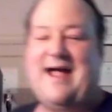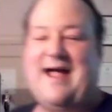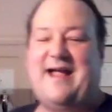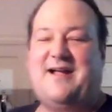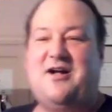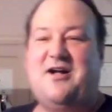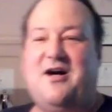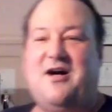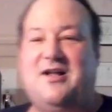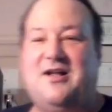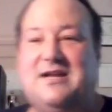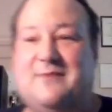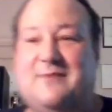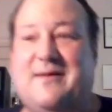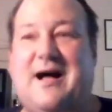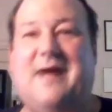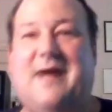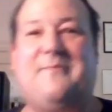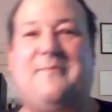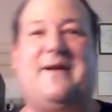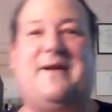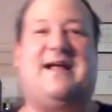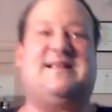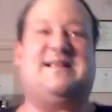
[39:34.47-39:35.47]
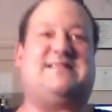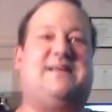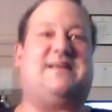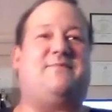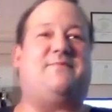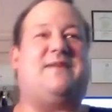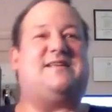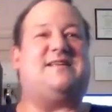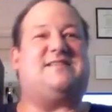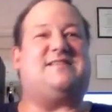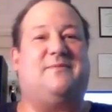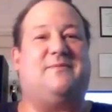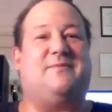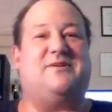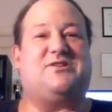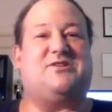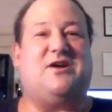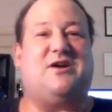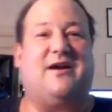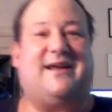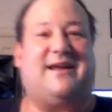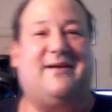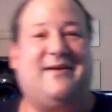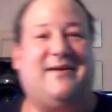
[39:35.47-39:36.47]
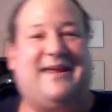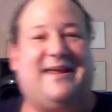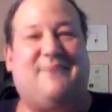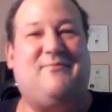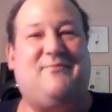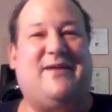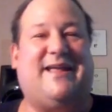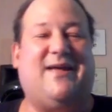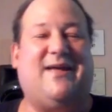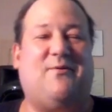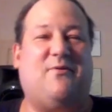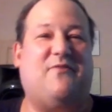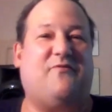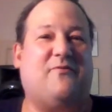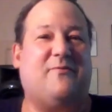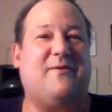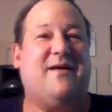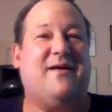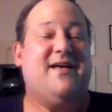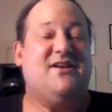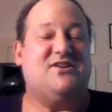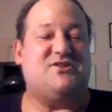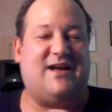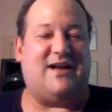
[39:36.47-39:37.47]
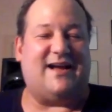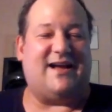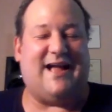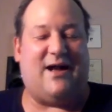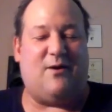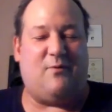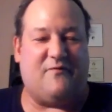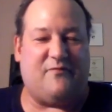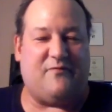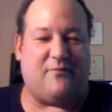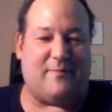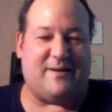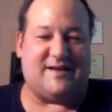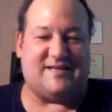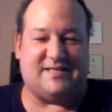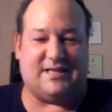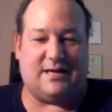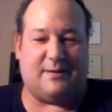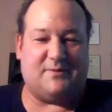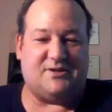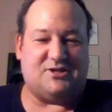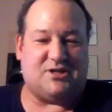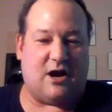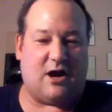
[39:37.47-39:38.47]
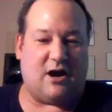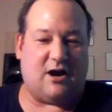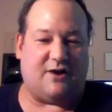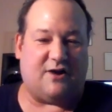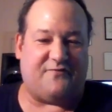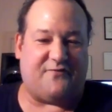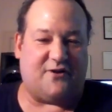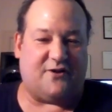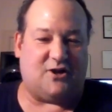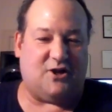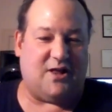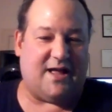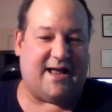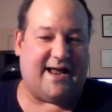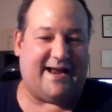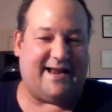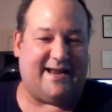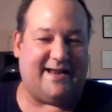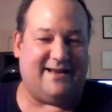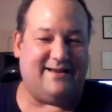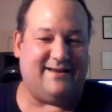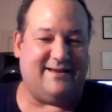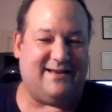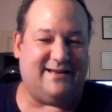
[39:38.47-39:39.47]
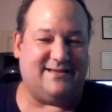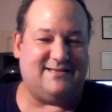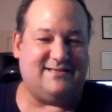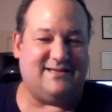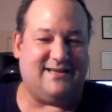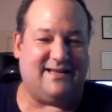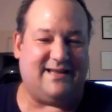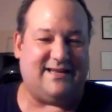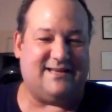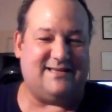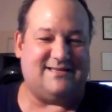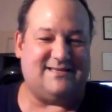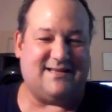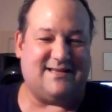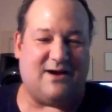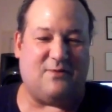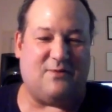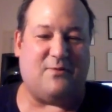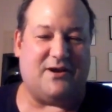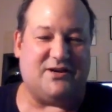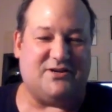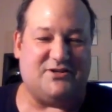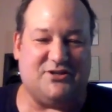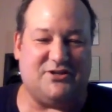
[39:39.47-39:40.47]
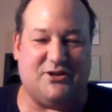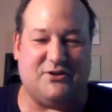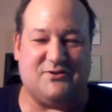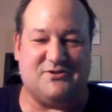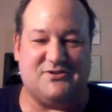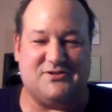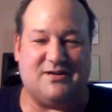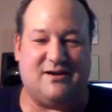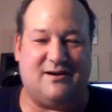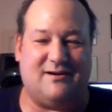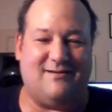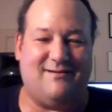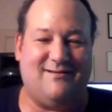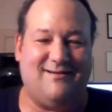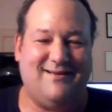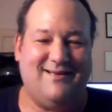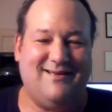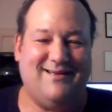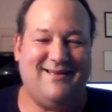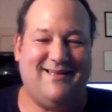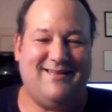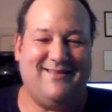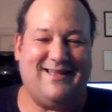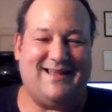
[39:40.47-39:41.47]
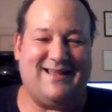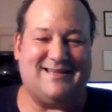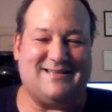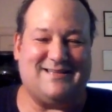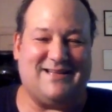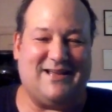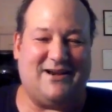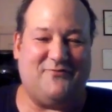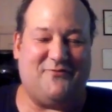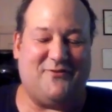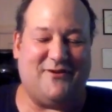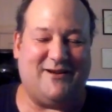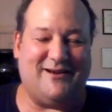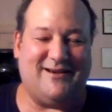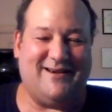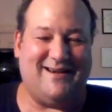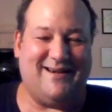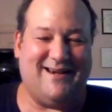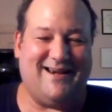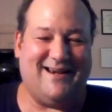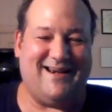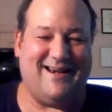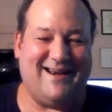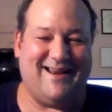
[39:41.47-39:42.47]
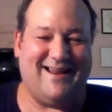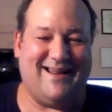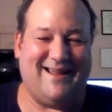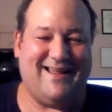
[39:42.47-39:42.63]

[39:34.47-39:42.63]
I called him up and I said, "My can we get one from?" So I got one from my cinematographer Clay. He's got one too. So that's kind of fun.